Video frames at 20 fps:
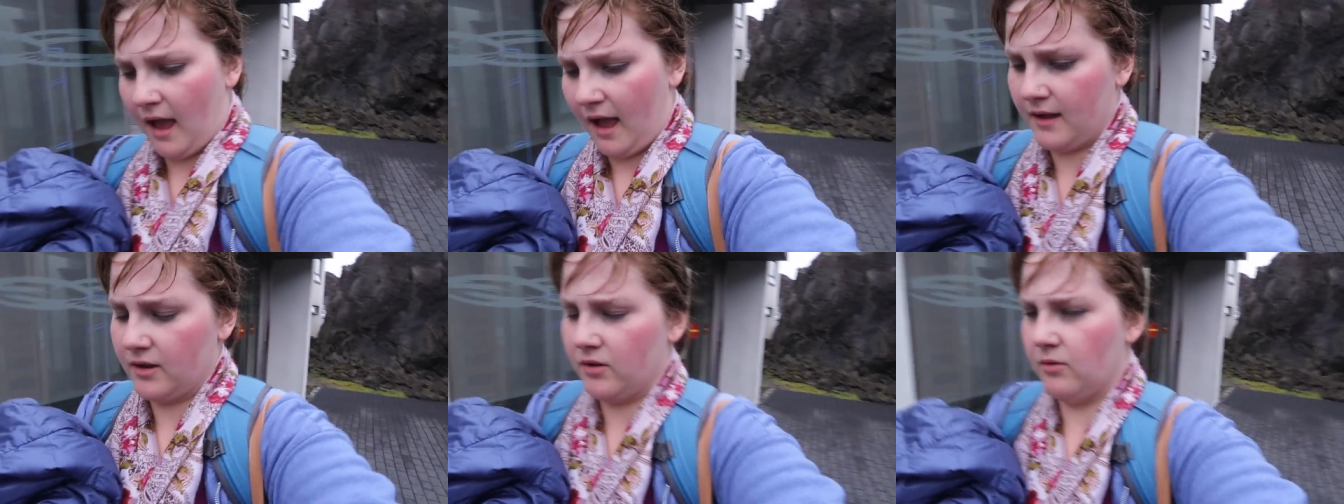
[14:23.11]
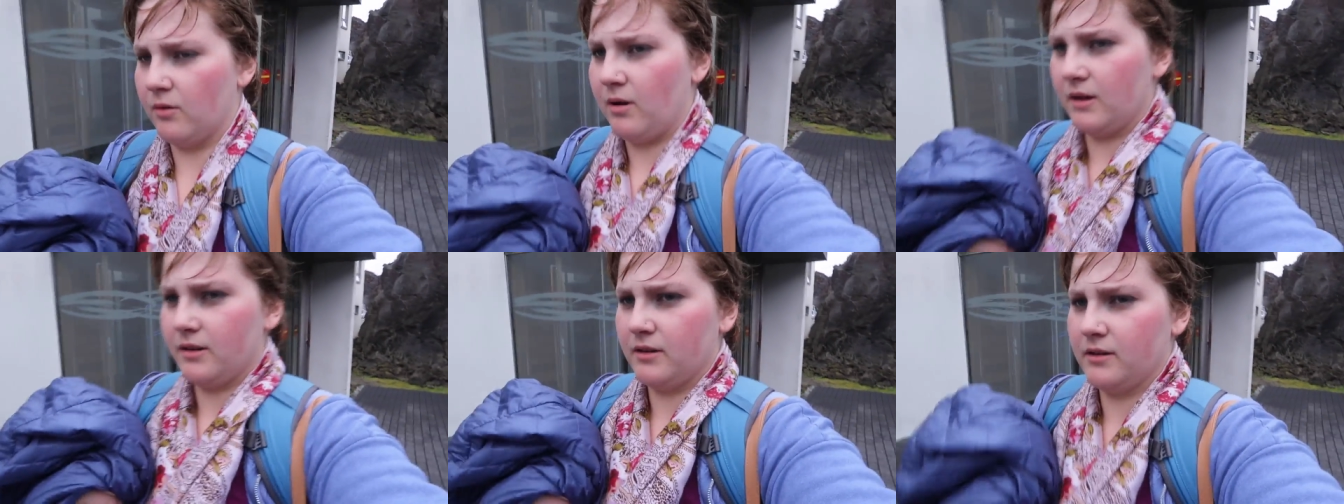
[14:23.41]
out of
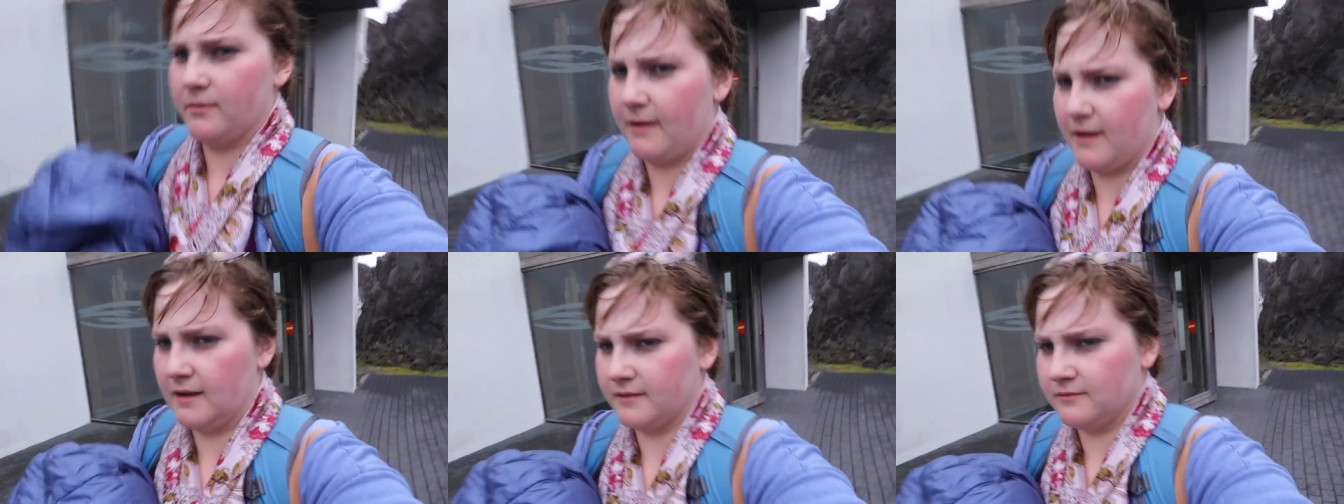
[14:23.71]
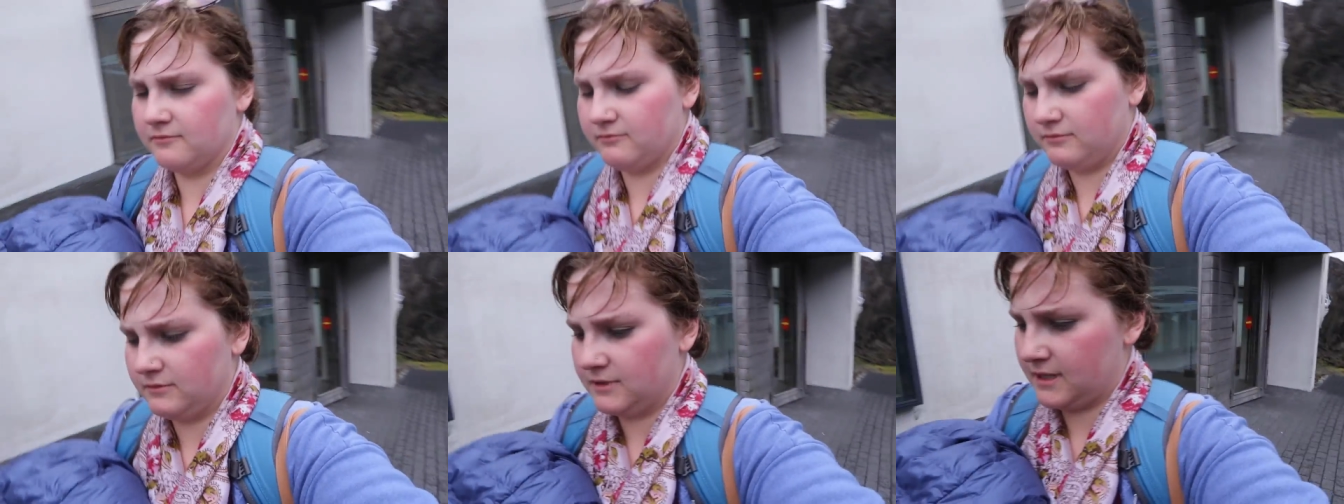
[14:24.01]
the water
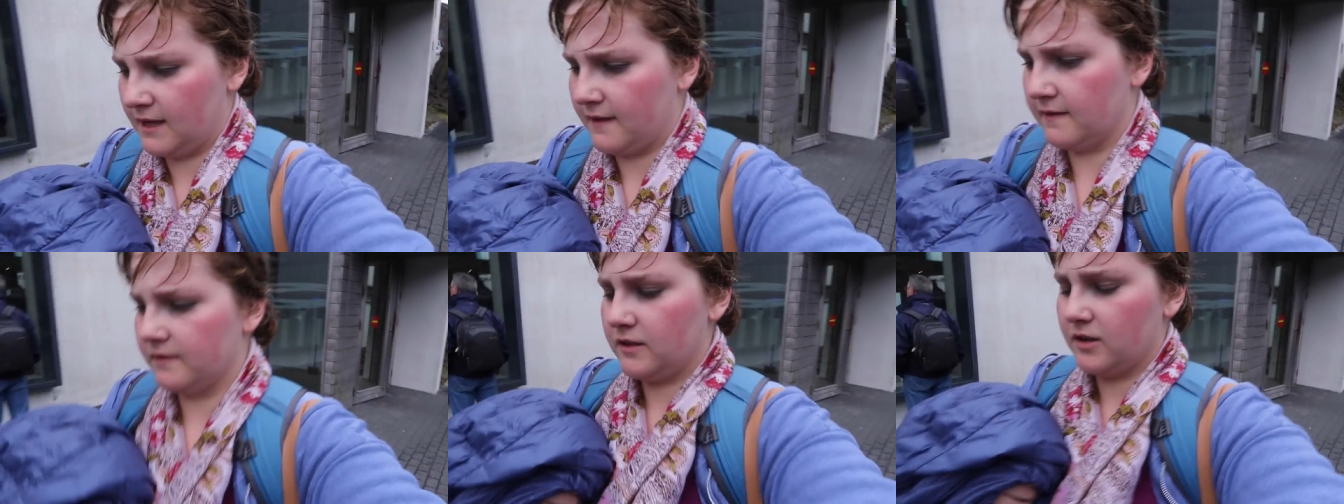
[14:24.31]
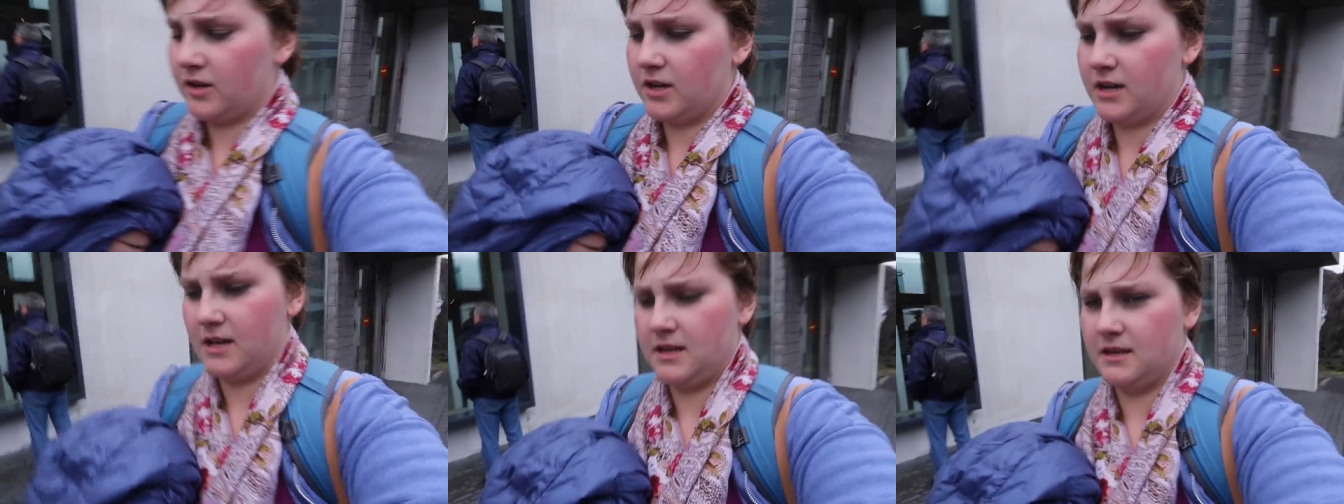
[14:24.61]
around
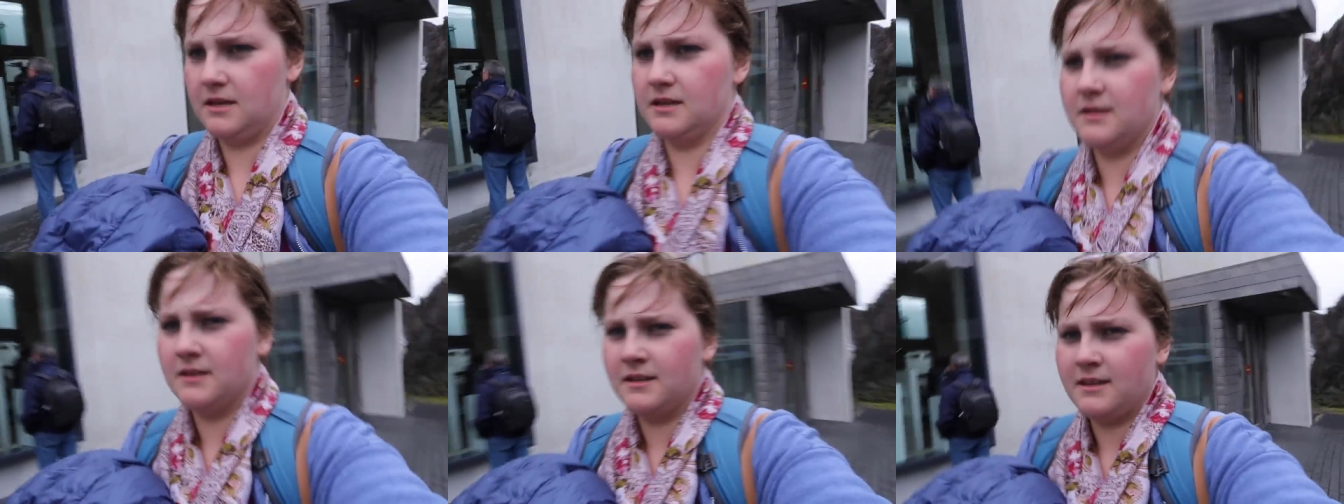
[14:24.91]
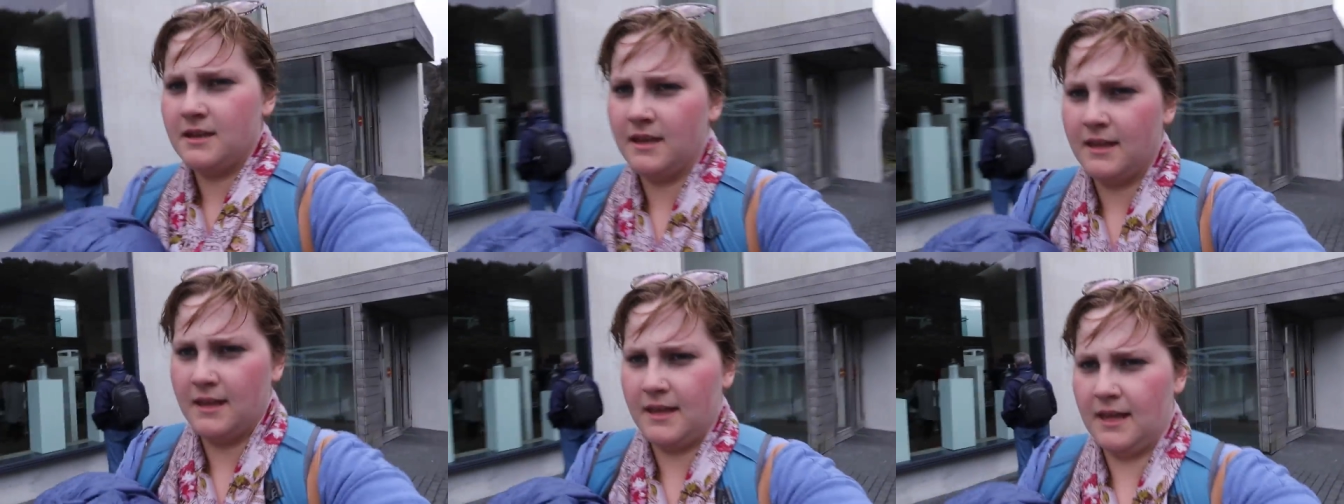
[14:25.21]
10.30,
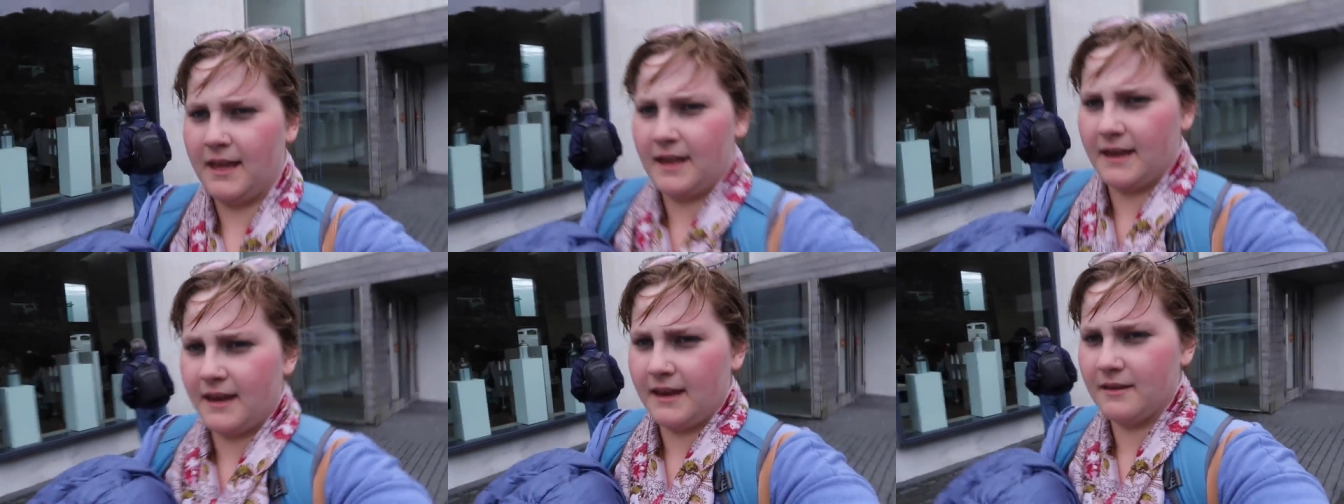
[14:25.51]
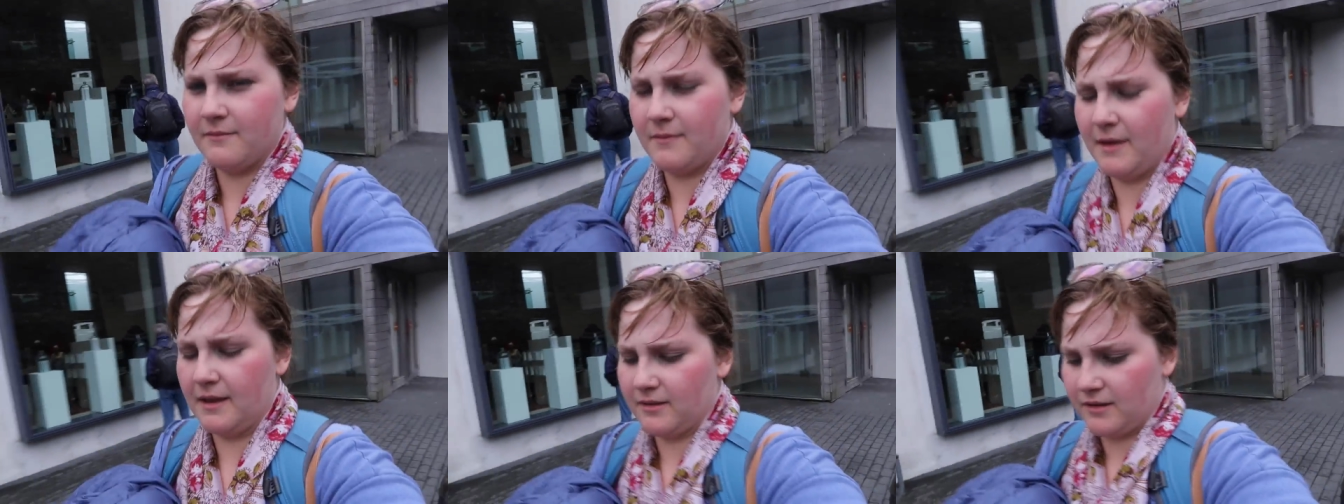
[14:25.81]
and
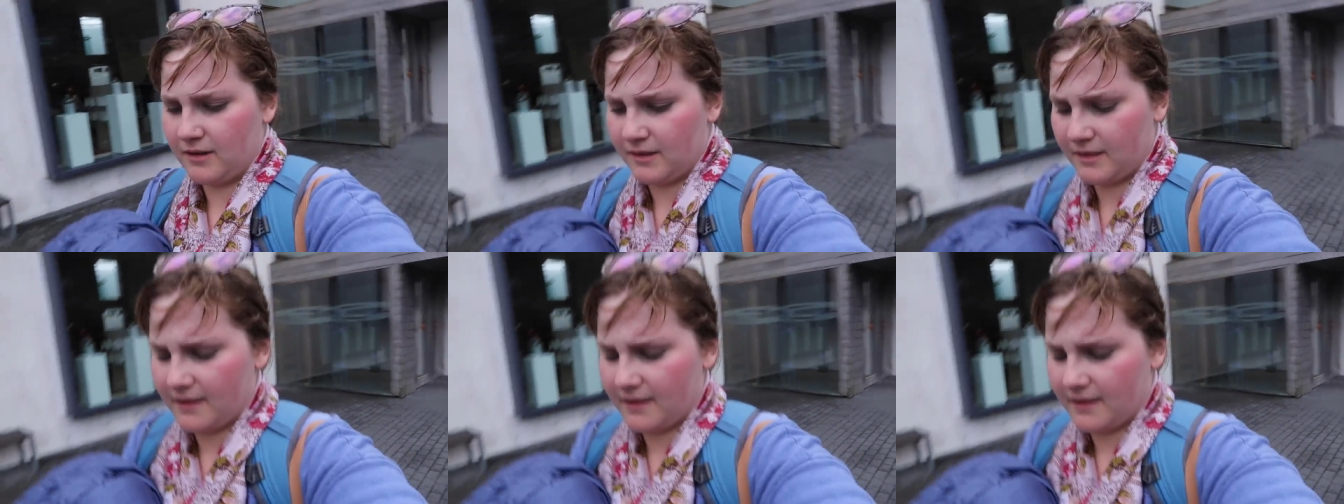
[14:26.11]
heading back on